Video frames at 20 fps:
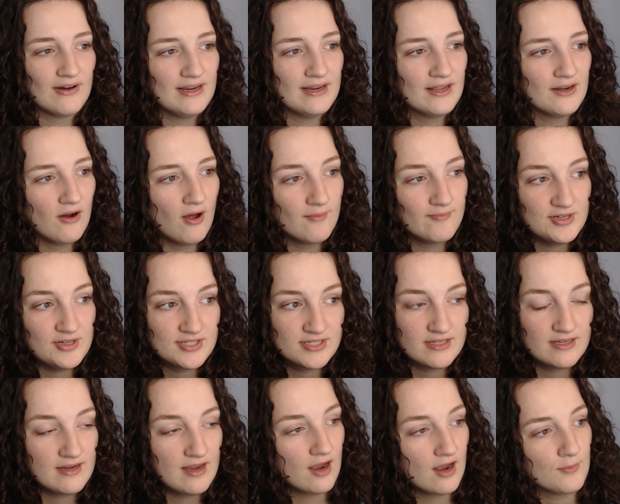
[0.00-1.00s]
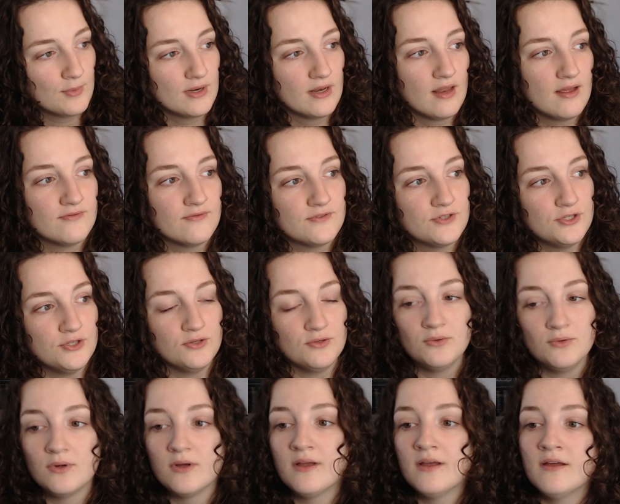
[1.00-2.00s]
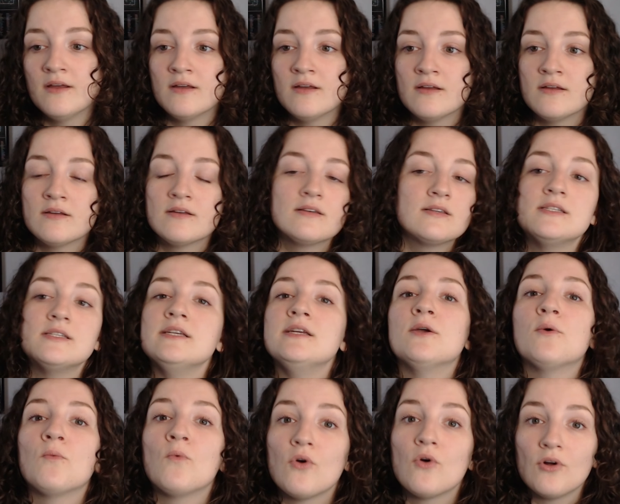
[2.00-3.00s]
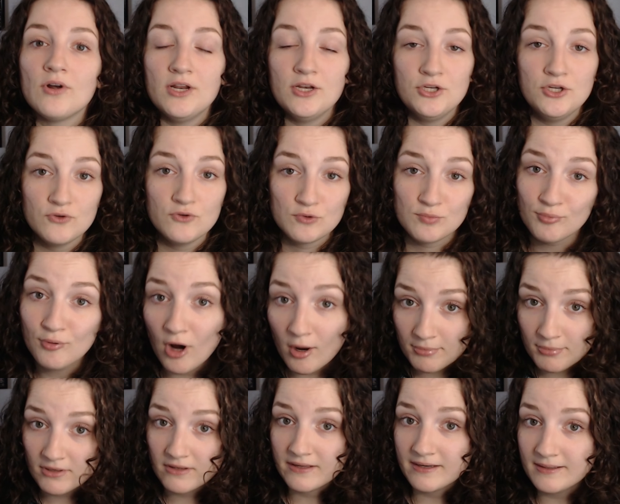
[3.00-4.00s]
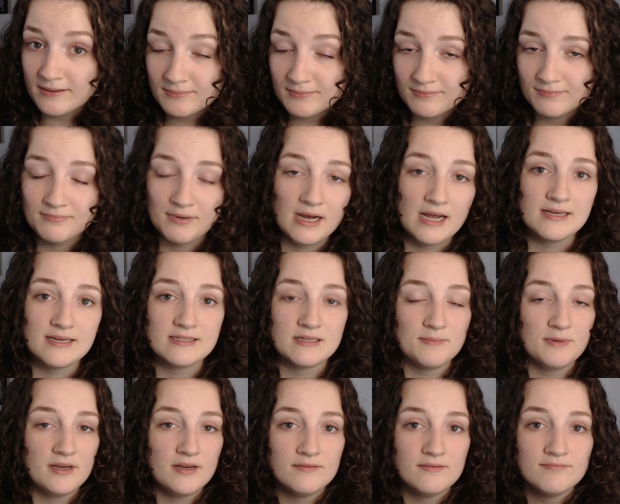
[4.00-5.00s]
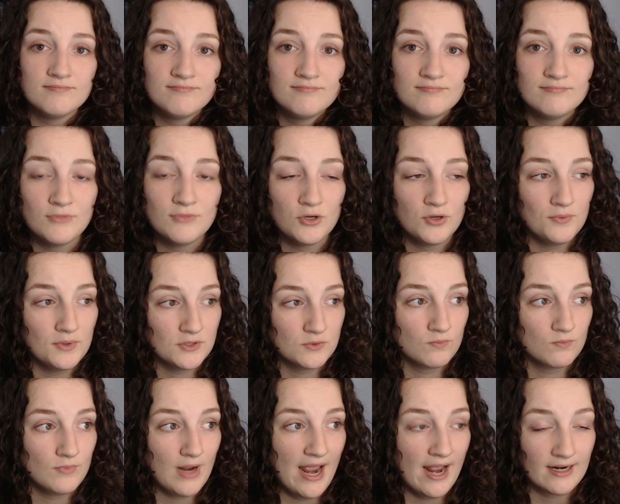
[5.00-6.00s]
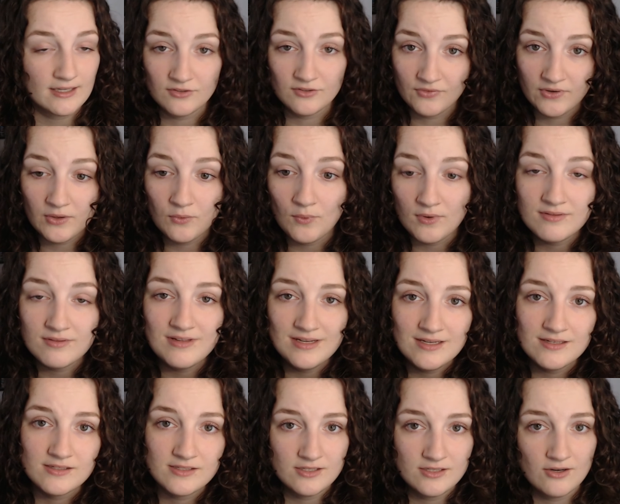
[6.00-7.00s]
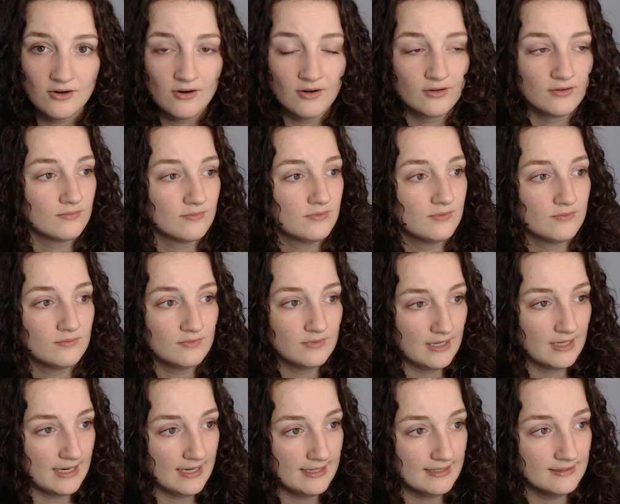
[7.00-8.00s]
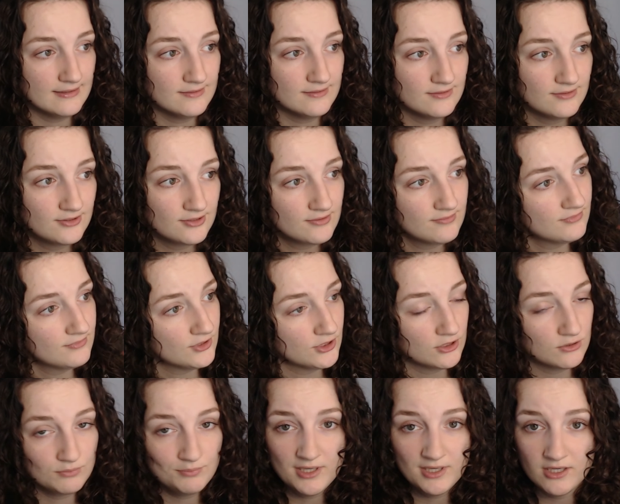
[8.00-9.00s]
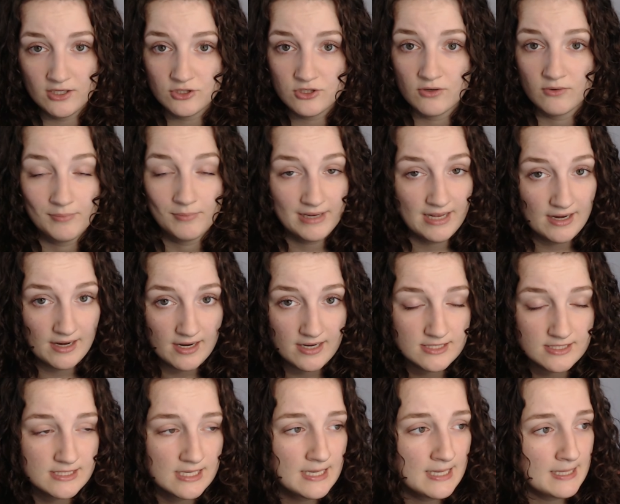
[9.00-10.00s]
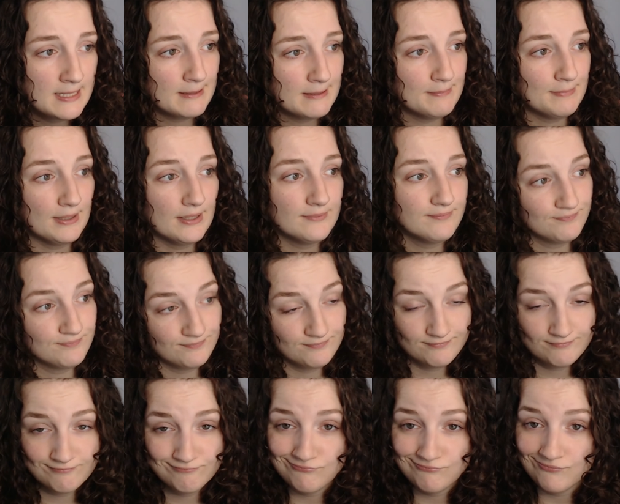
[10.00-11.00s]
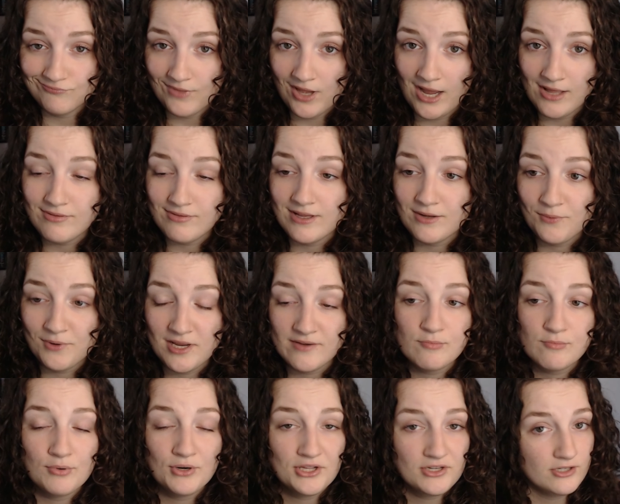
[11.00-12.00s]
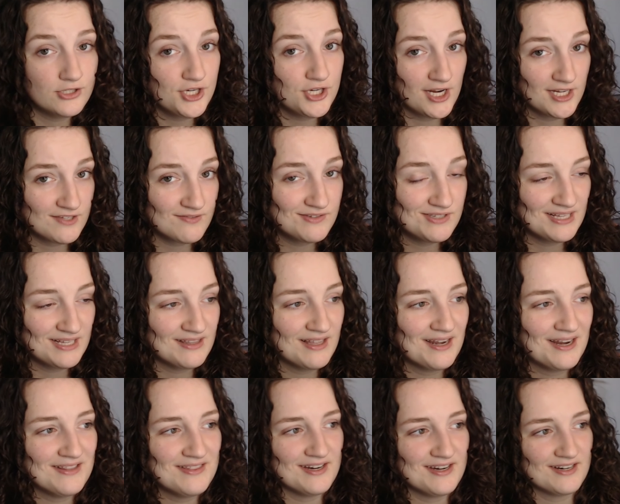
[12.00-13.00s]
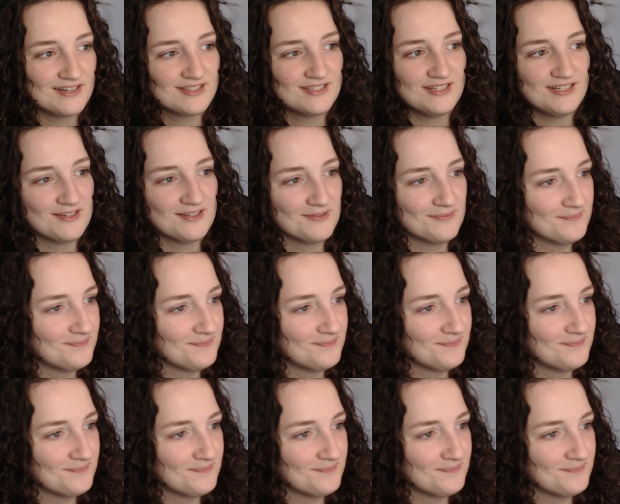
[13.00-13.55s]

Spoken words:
it. Obviously, I would love to see it worn and used properly by somebody who is actively with the NCR and just being a total badass. But I think we have a pretty good chance of seeing that in the next season.